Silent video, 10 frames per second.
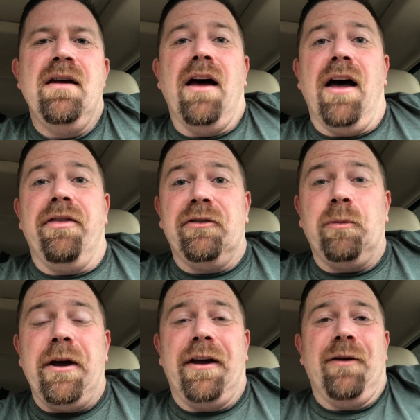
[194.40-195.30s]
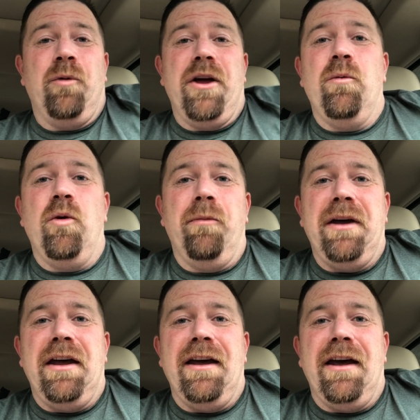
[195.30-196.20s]
Uh, this weekend, we will
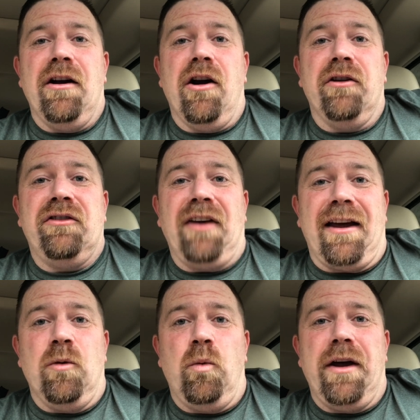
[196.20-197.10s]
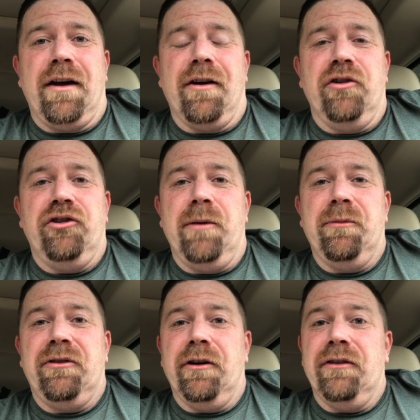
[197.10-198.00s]
be in our second week in our
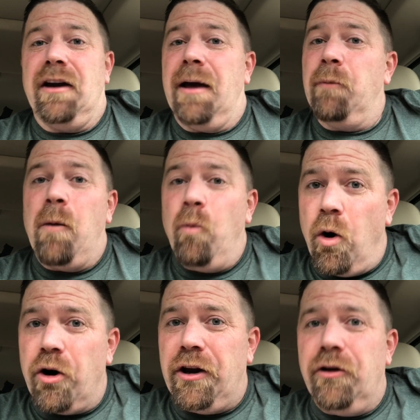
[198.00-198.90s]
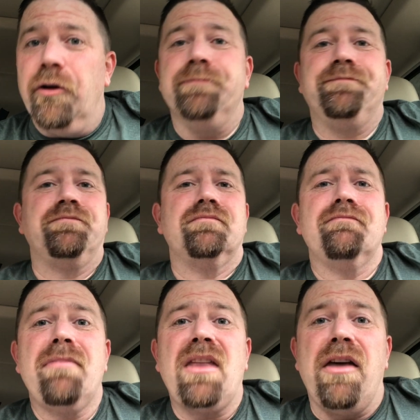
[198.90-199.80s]
James series. And I'm, I'm warning you,
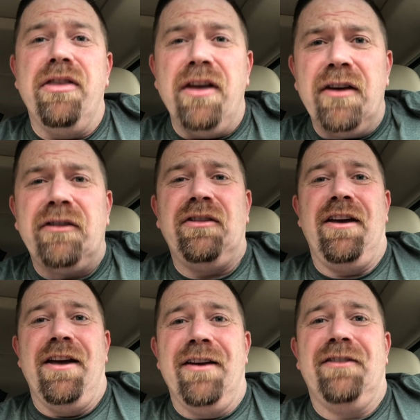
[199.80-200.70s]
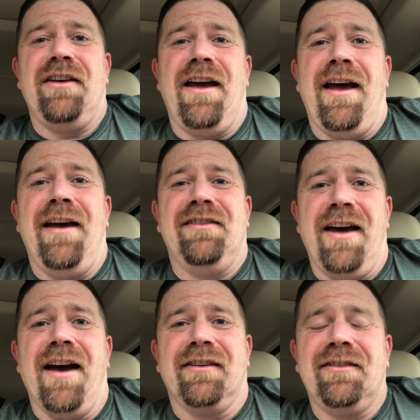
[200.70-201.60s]
this is a
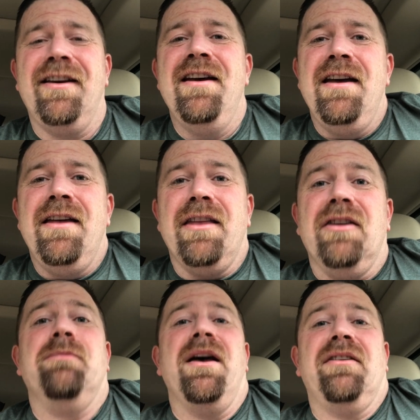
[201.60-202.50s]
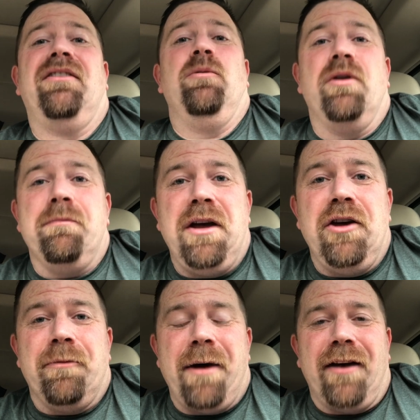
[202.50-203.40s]
text that is messing with me,
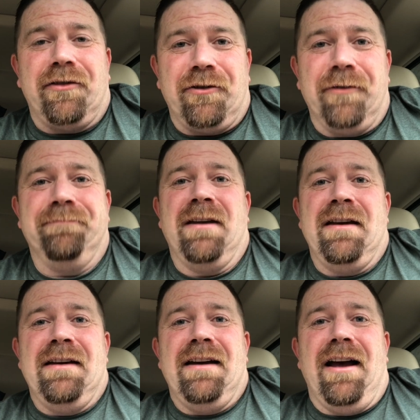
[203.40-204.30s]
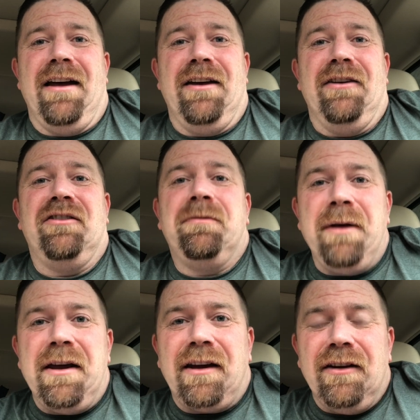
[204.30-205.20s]
your pastor. Uh, it is
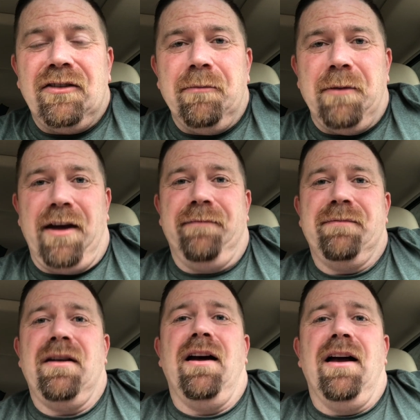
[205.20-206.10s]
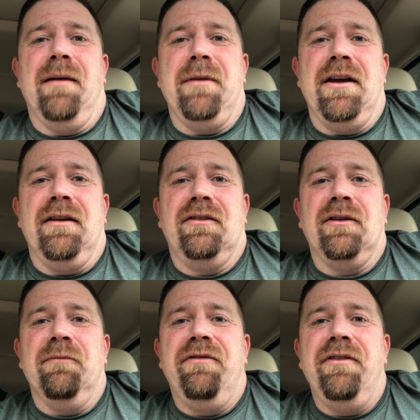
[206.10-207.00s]
speaking to me um, in
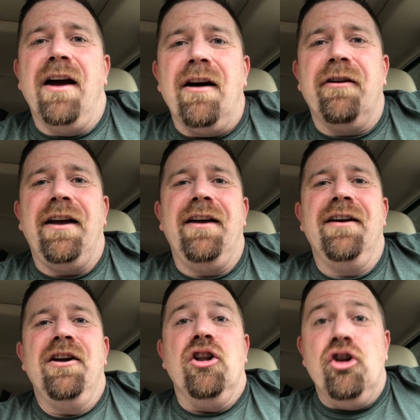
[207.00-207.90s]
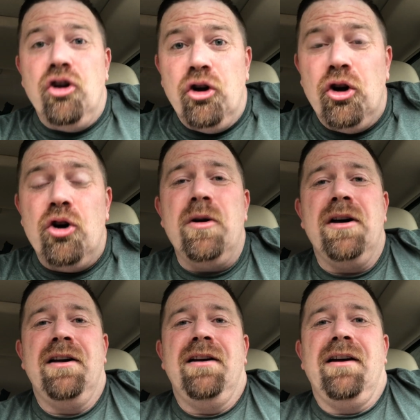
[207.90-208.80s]
some very new
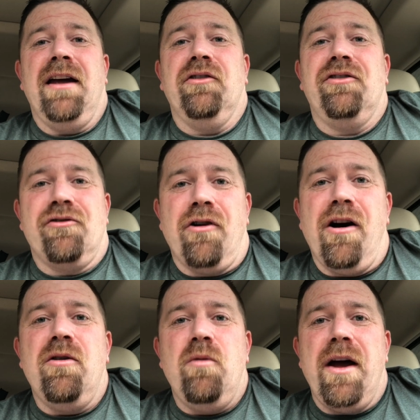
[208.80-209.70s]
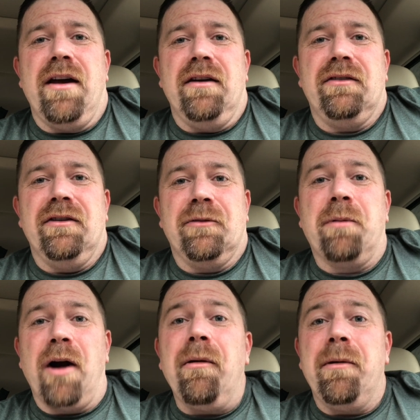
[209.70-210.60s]
and strong ways. And it's
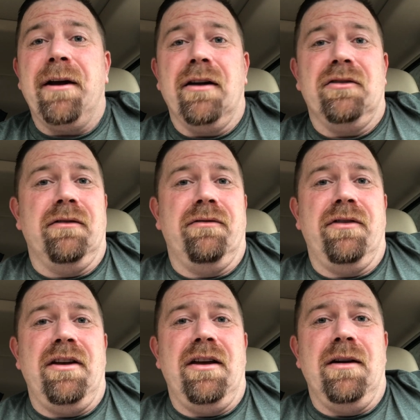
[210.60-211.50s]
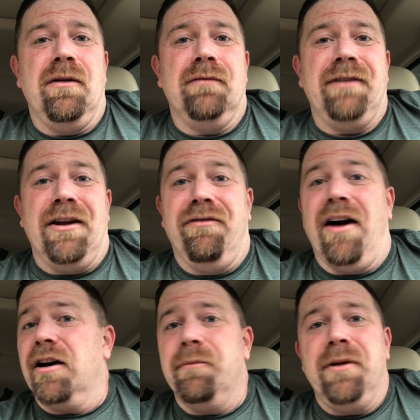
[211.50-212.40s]
probably because of the
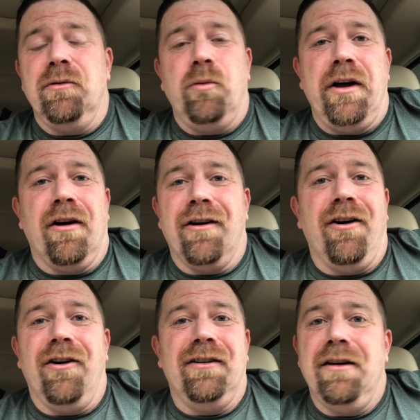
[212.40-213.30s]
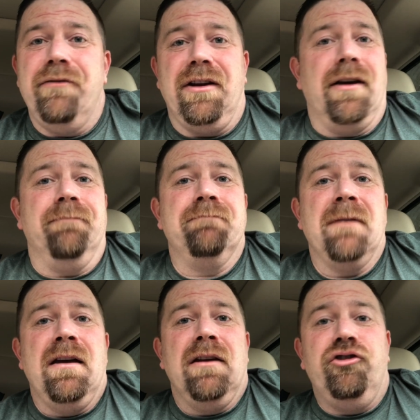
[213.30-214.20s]
environment we are all living in.
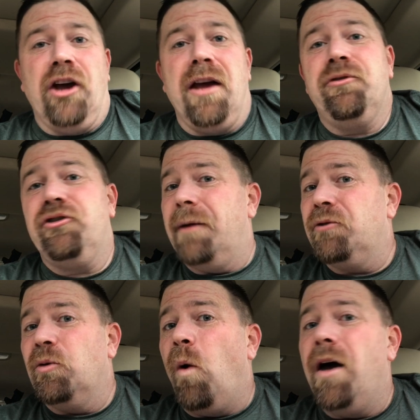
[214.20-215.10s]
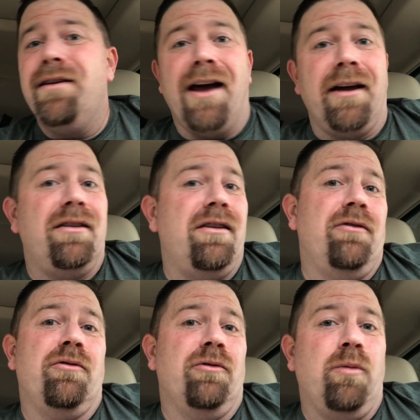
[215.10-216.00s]
James chapter 1, 19
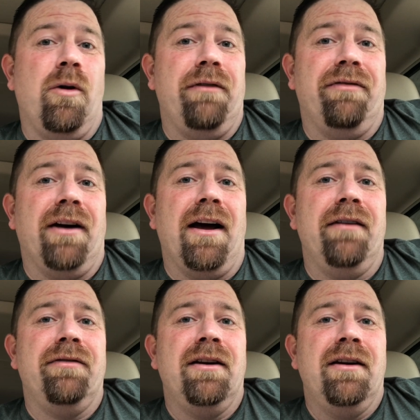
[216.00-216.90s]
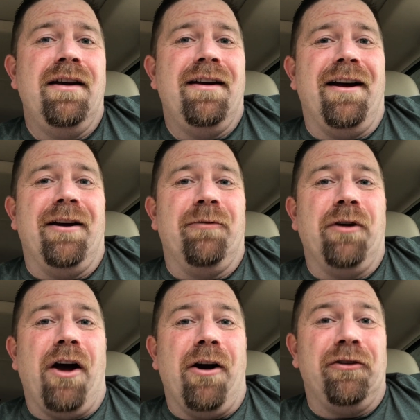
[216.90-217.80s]
through 25. Uh,
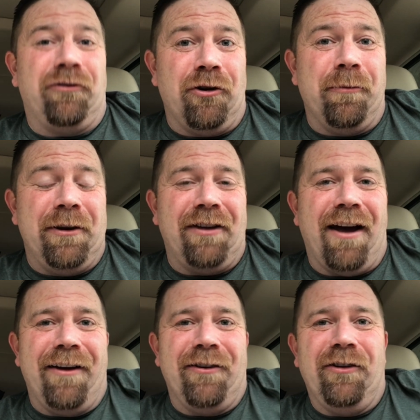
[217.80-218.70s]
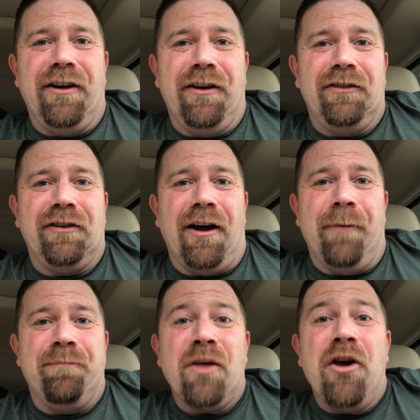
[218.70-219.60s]
our sermon title is
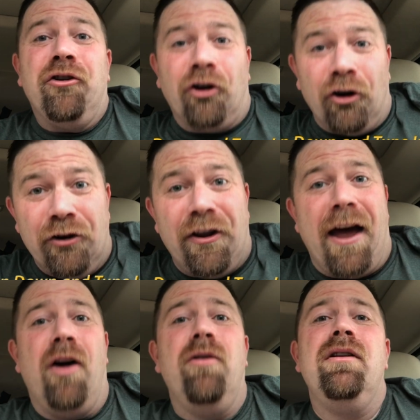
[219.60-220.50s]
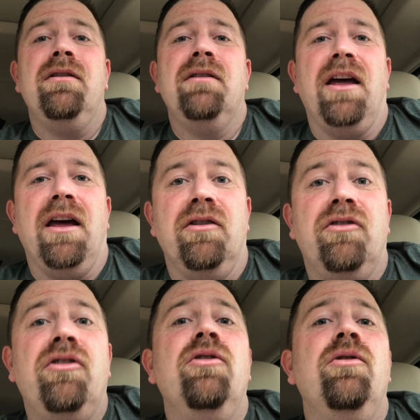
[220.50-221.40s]
um, Turn Down and
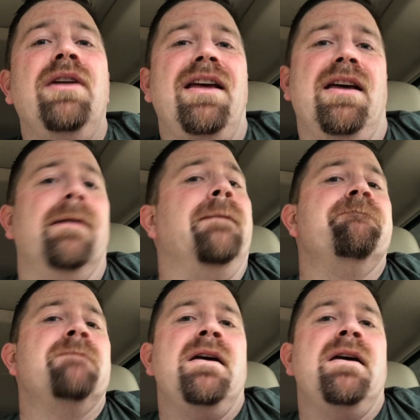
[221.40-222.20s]
Tune In.